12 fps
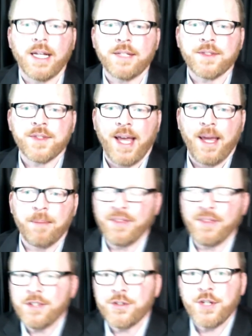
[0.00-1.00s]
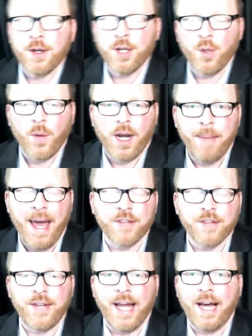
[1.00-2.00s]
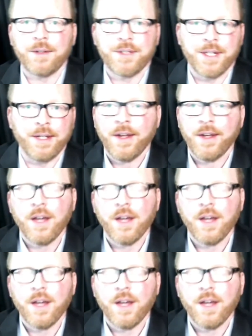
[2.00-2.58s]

let's say, but this year you want to max it out to